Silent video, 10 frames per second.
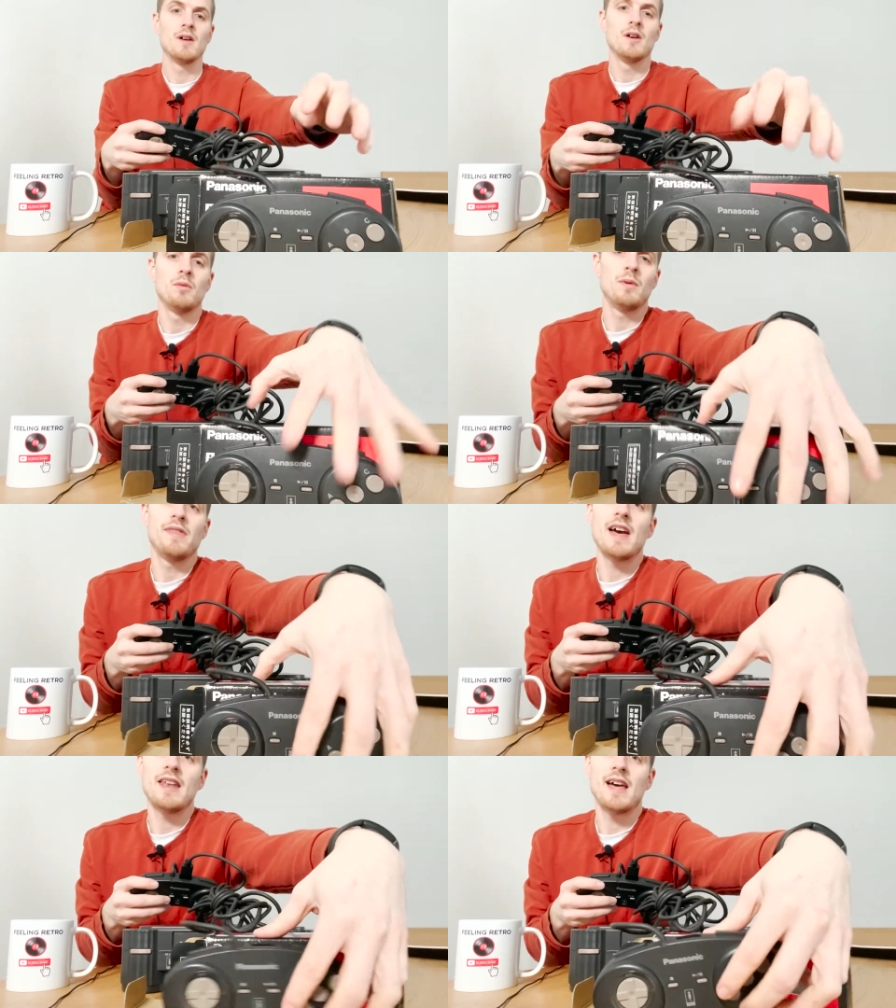We
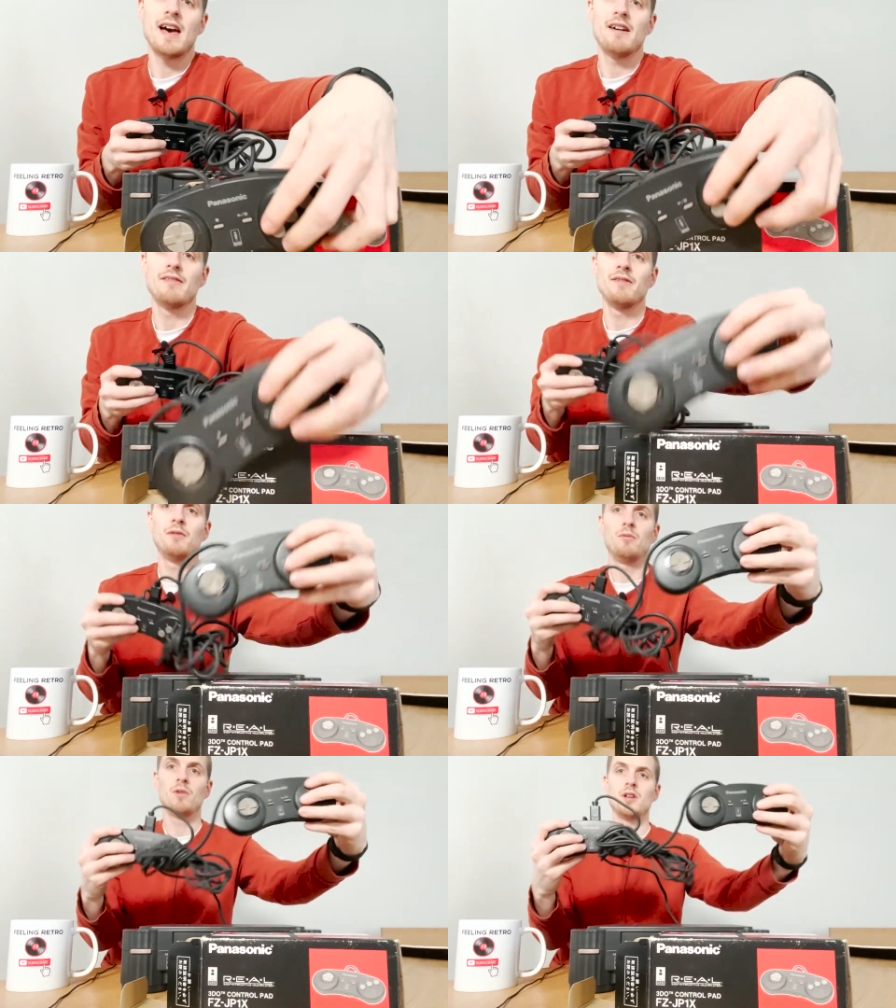then have
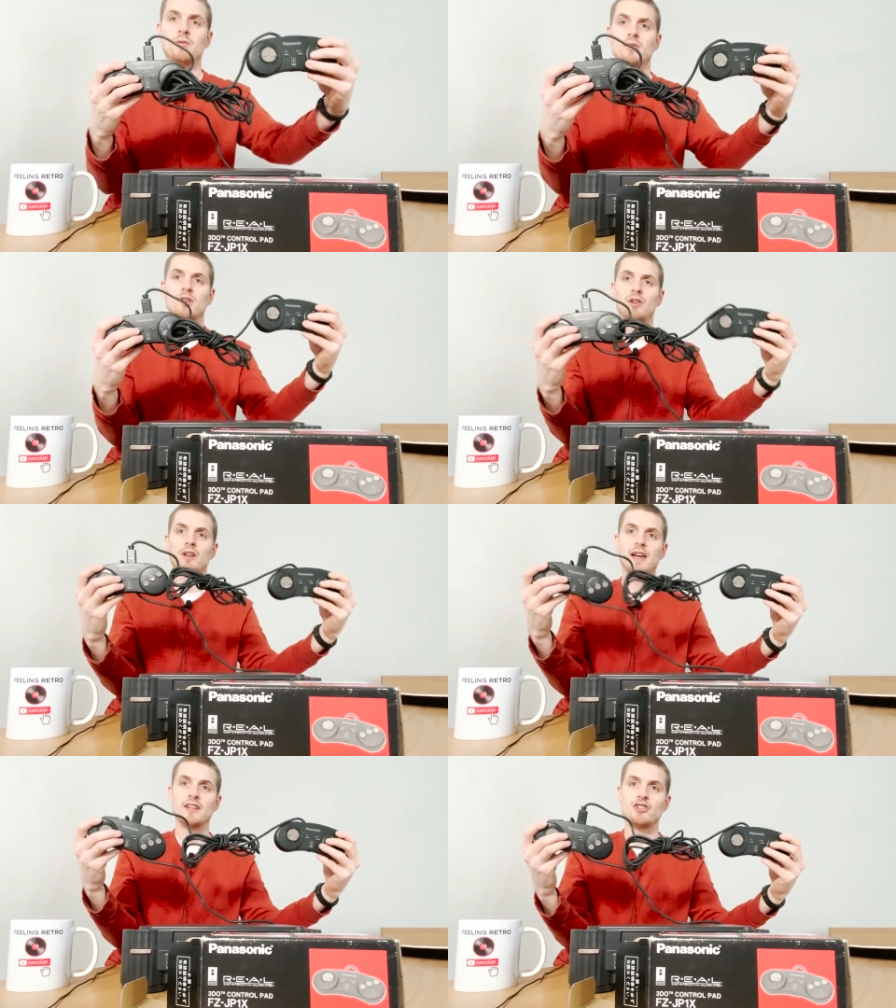what you would call
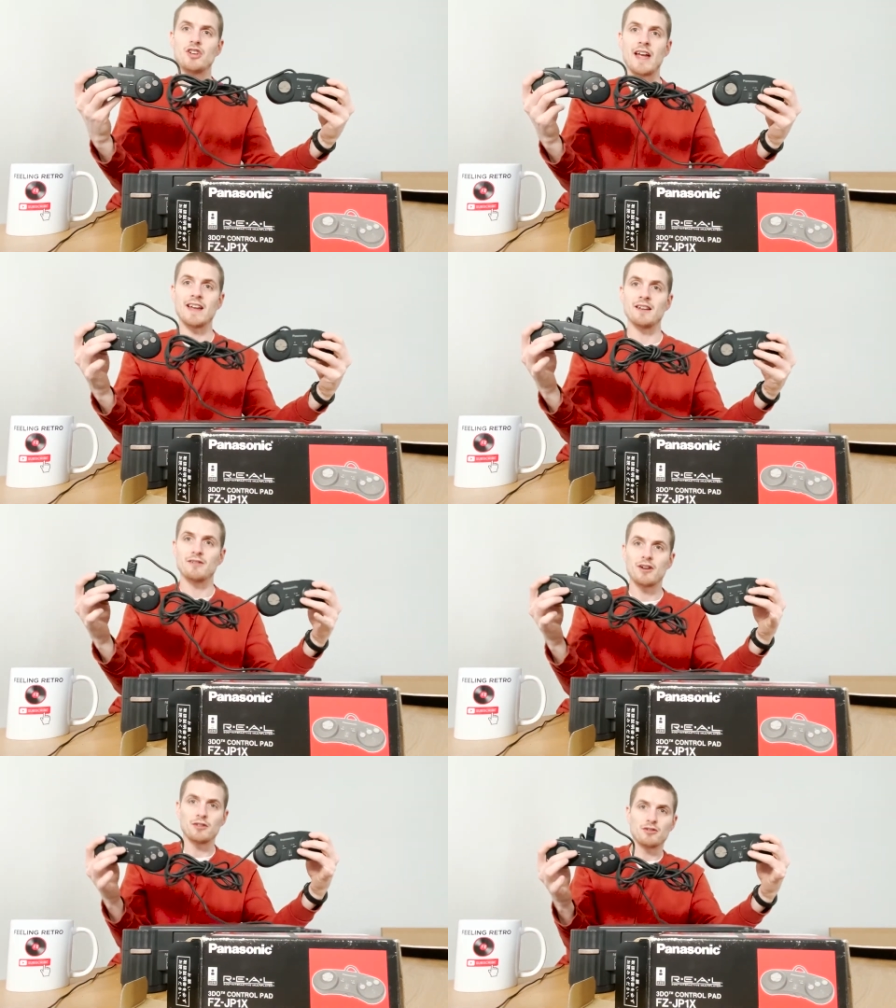a chain of
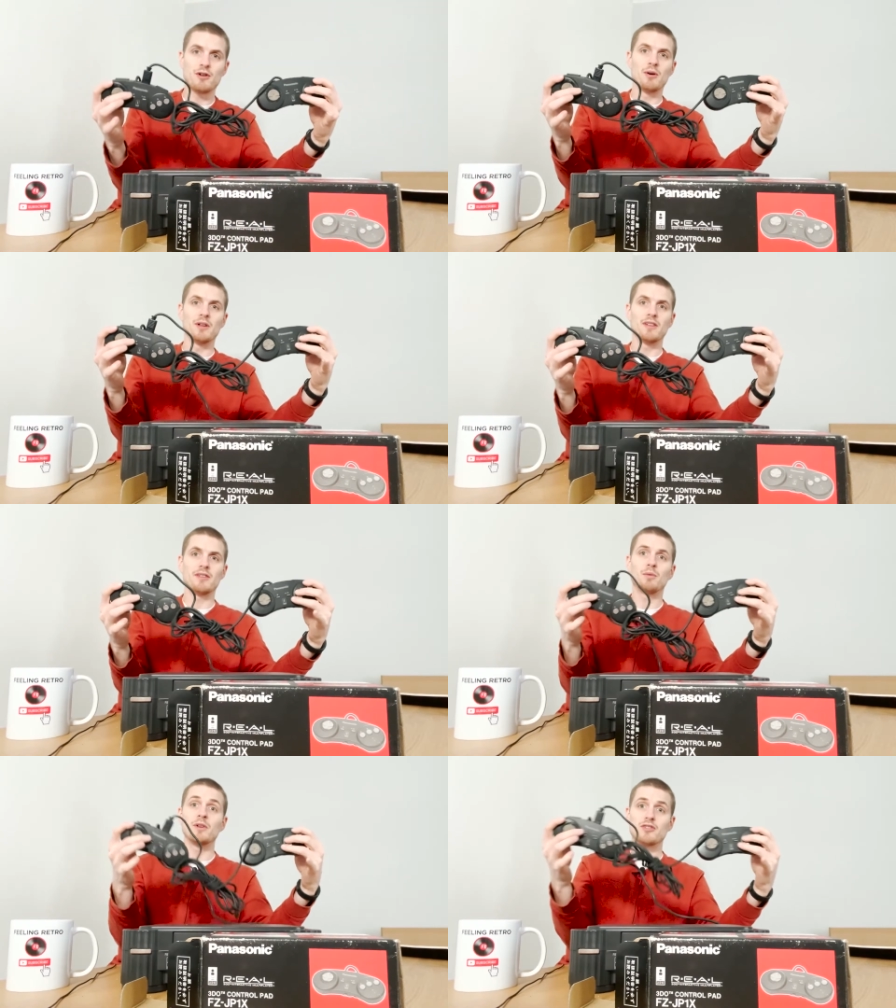
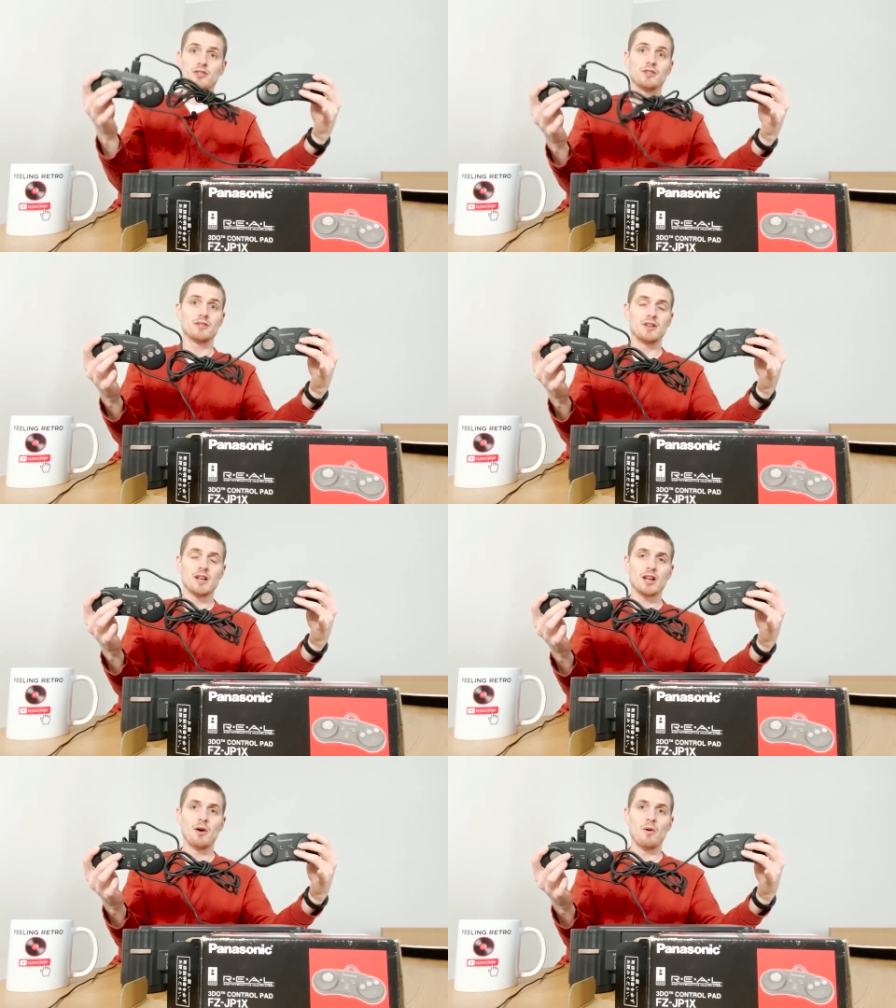controllers, which could
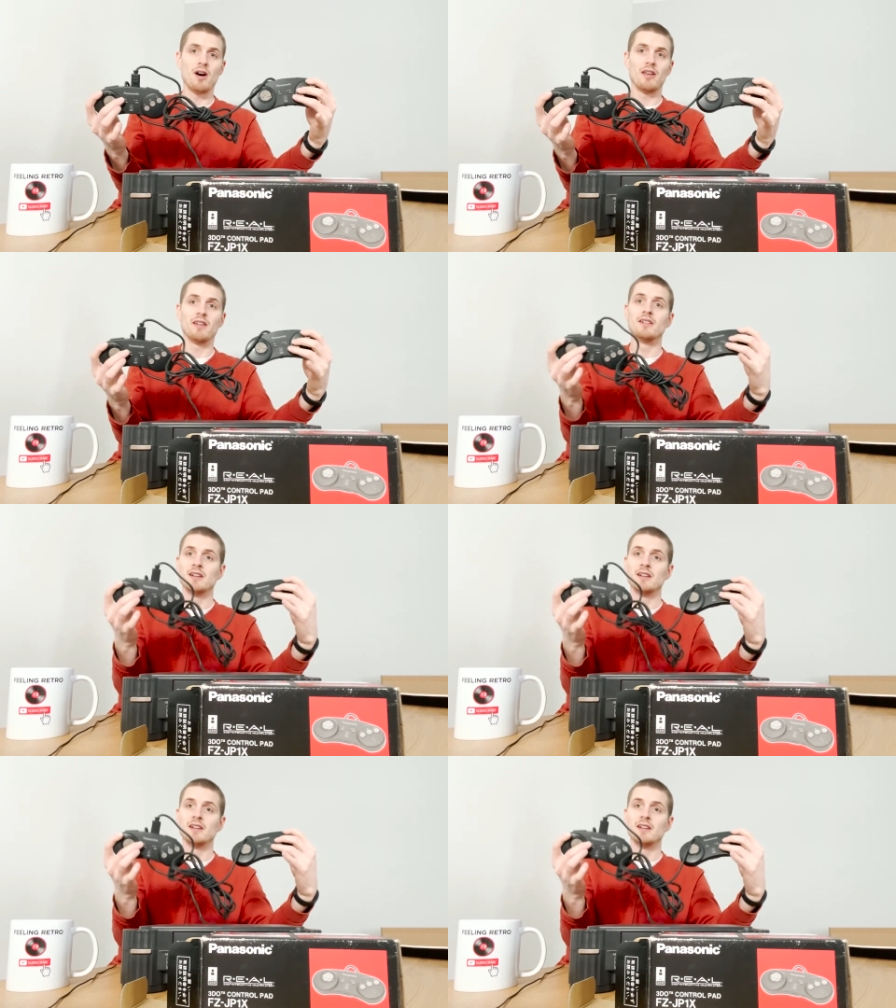go on